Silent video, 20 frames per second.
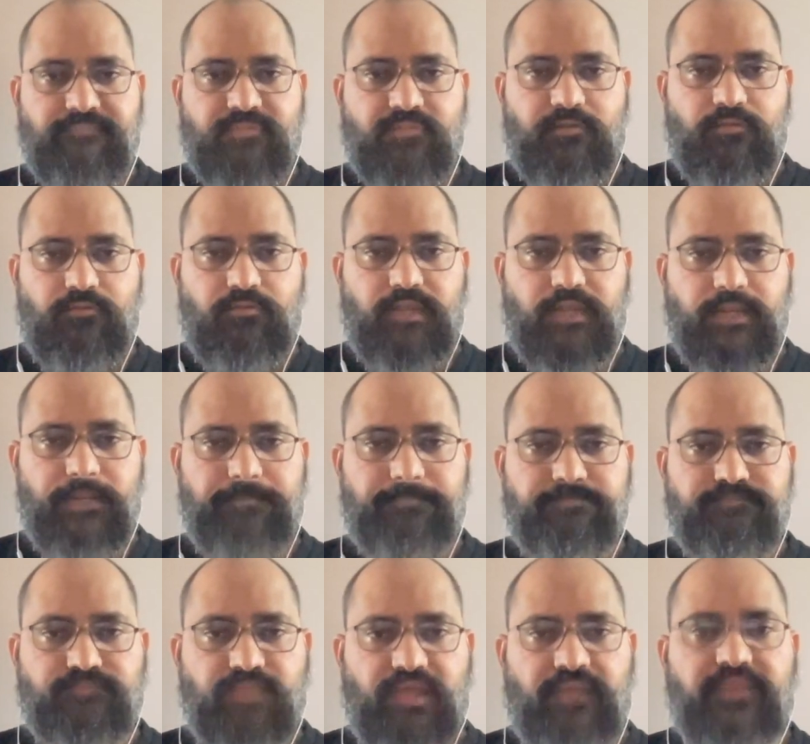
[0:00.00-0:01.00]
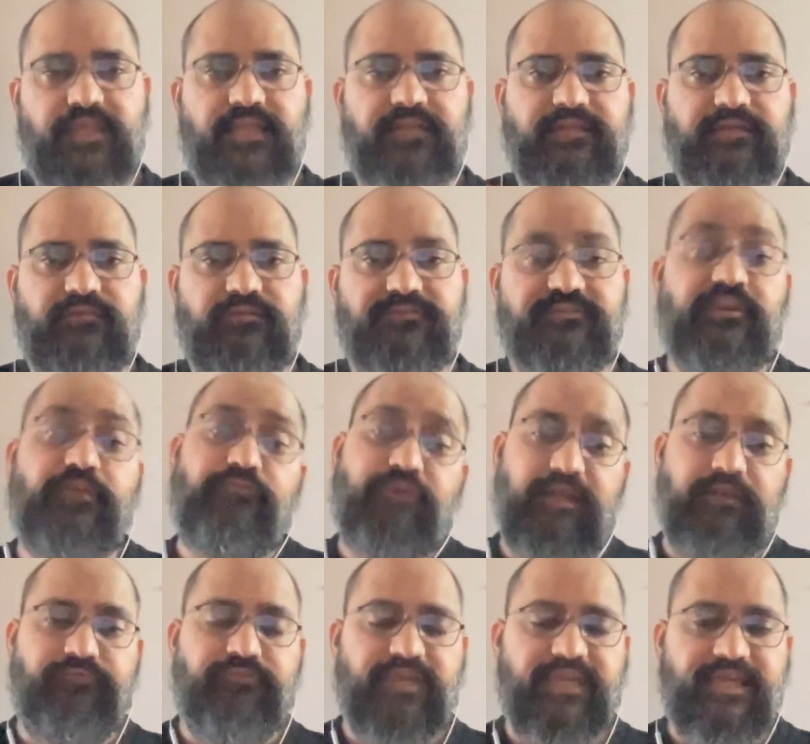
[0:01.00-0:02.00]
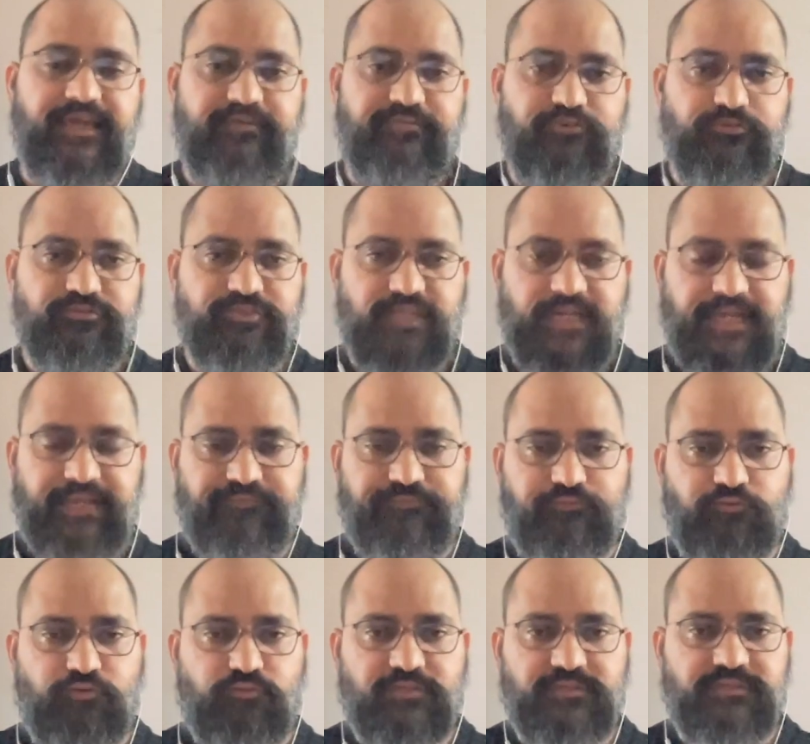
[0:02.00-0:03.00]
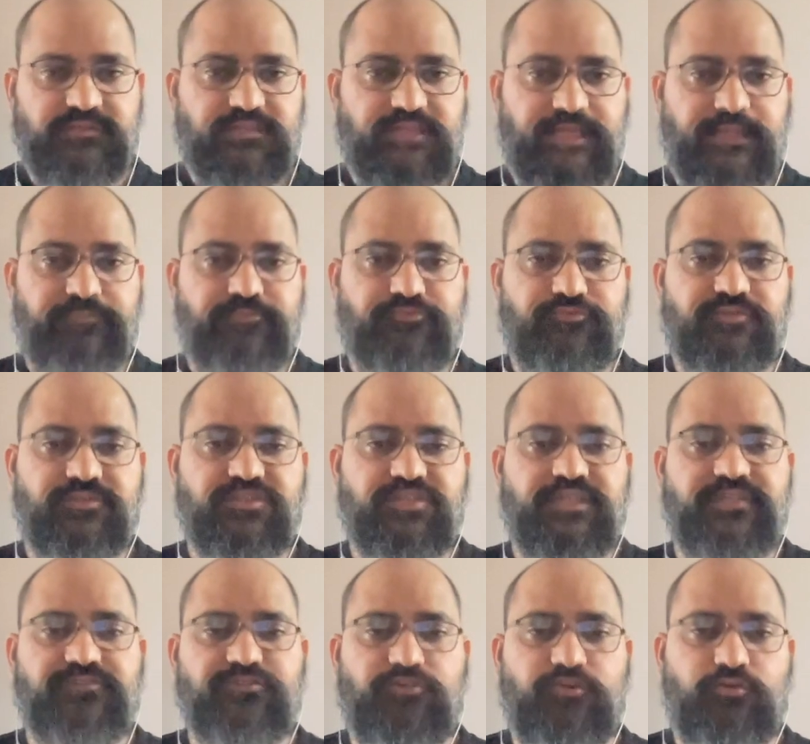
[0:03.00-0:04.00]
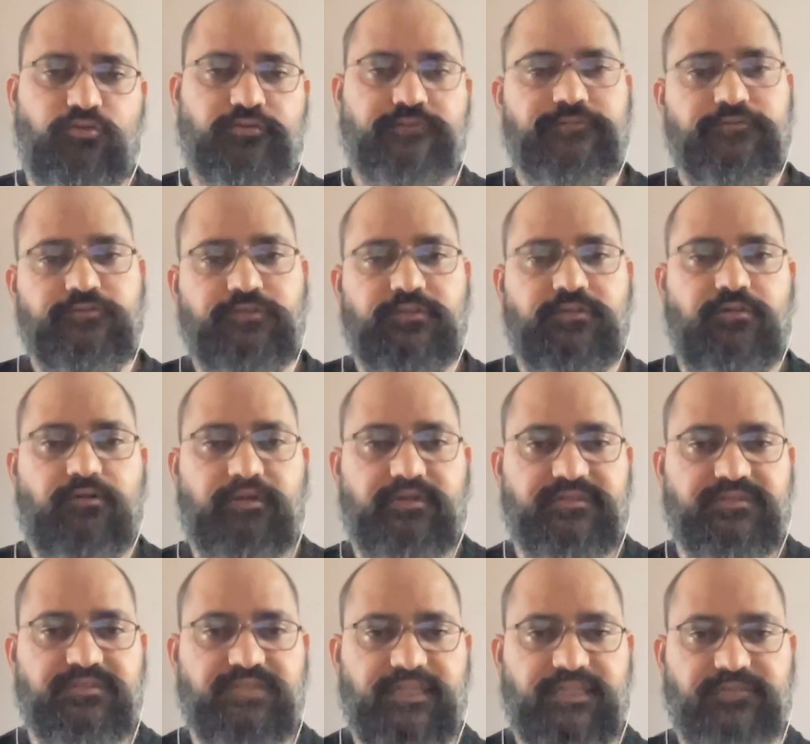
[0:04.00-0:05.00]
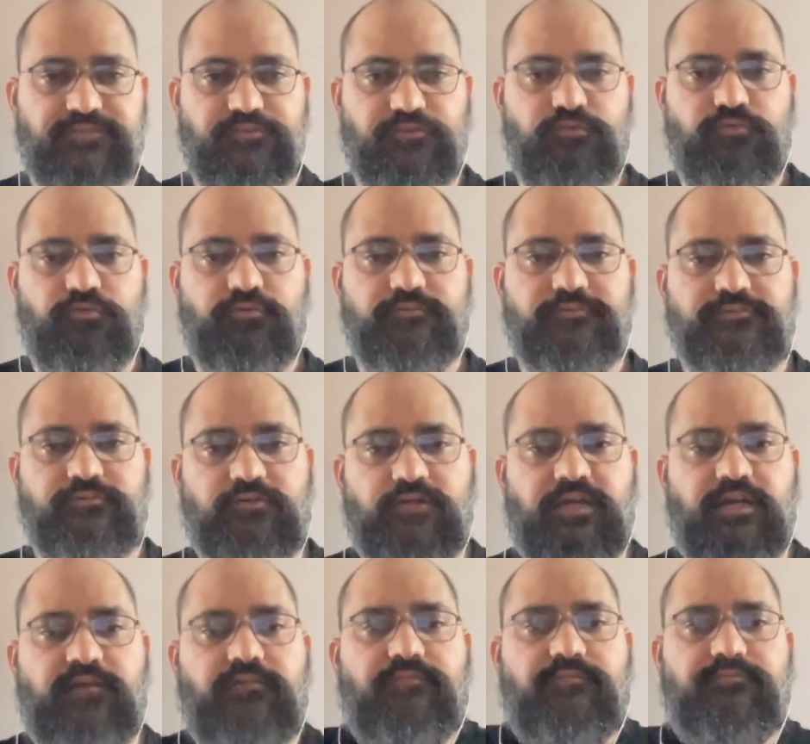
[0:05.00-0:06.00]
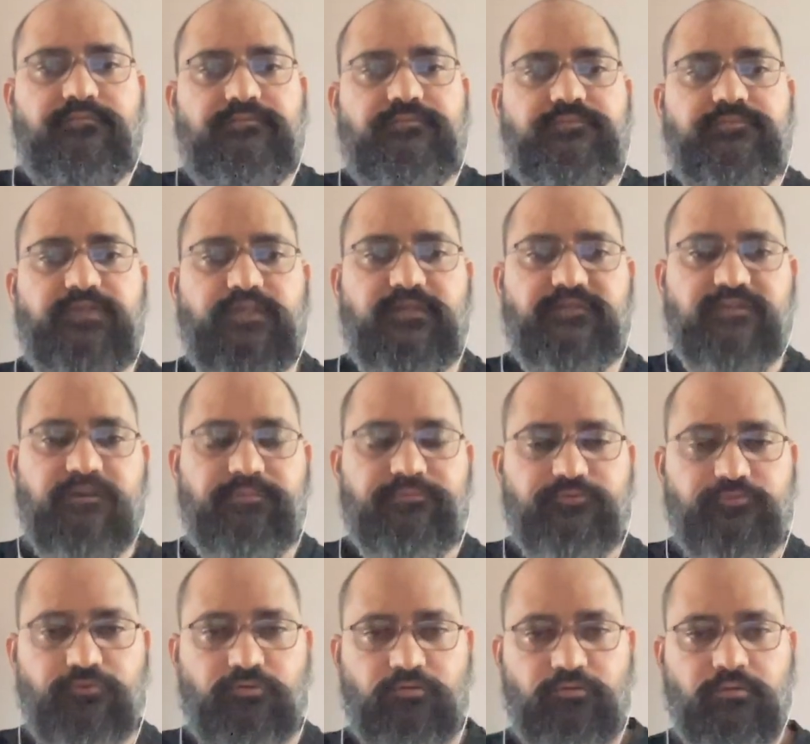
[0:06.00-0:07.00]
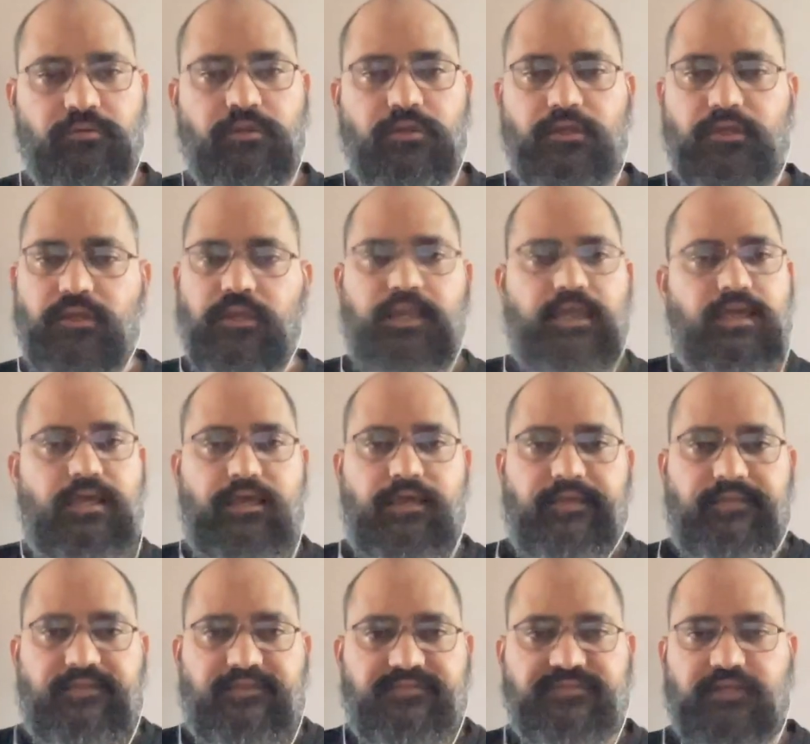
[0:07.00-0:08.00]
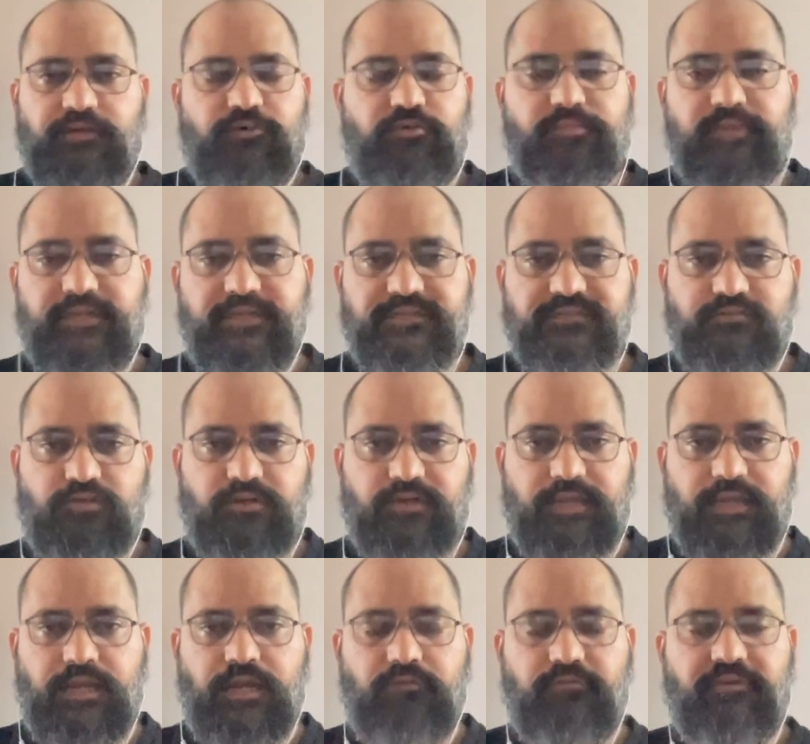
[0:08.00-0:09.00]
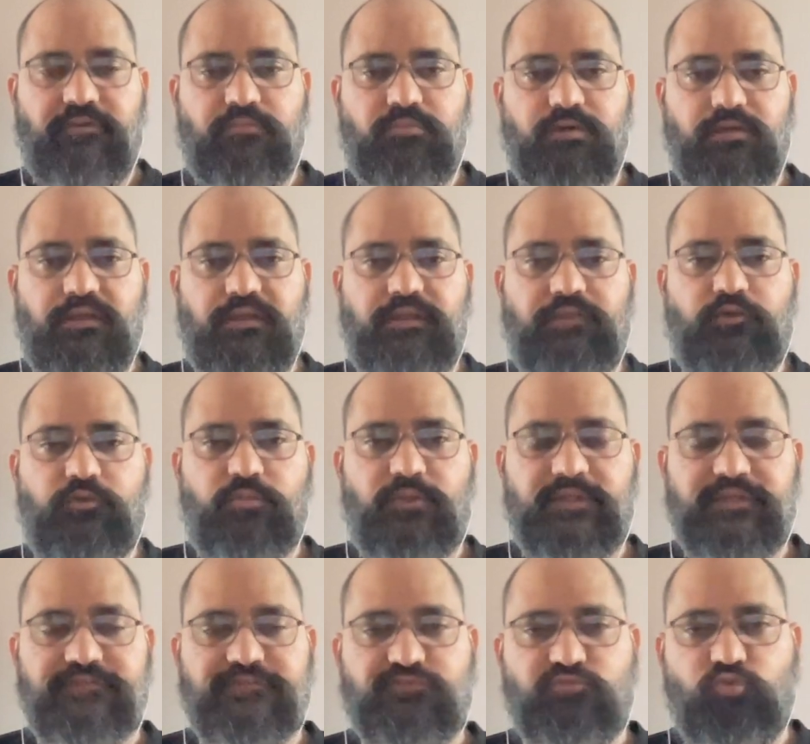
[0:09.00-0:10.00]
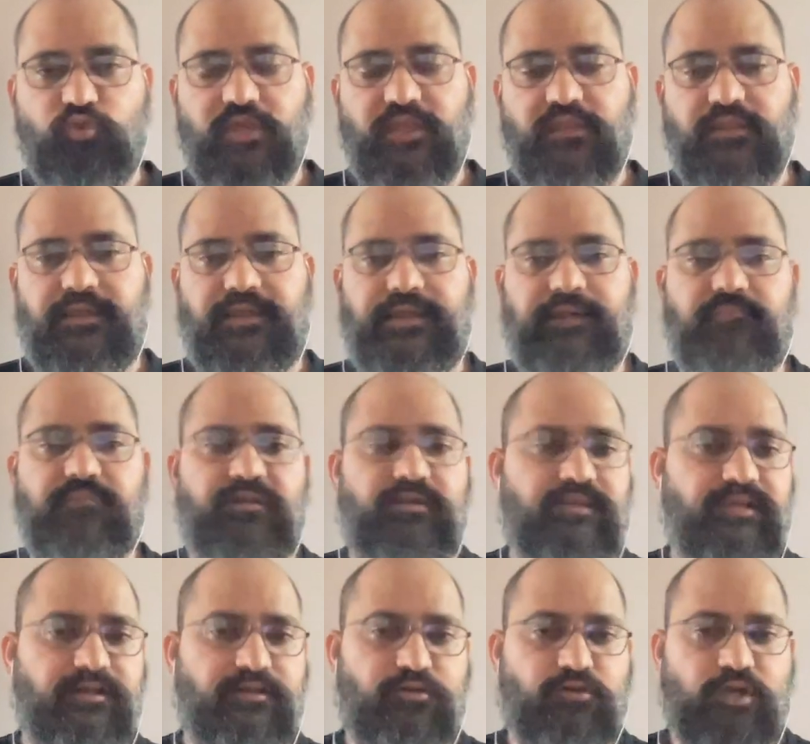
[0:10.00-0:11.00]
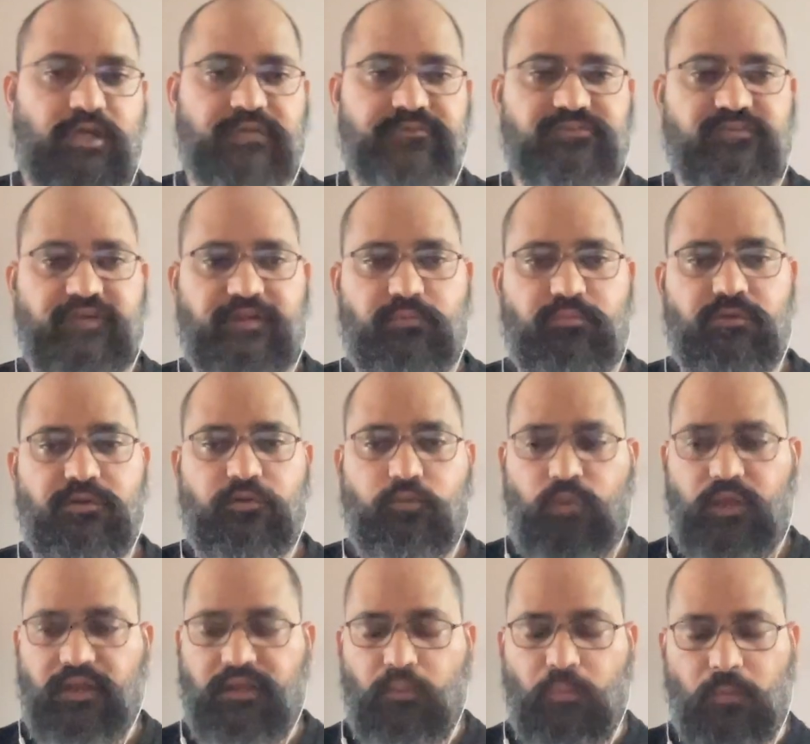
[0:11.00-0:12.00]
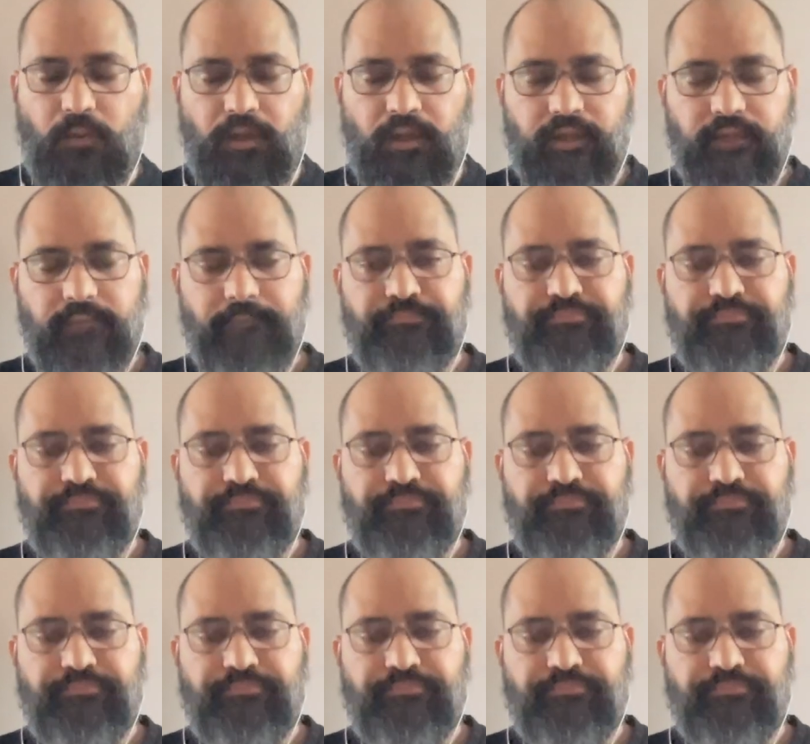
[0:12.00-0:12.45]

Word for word: Okay, and then they will say, well, we gave you time, four months time to exchange your notes. You did not exchange your notes, so now it's up to you. And this government is not accountable, nobody is suing them, they are not answerable to anyone.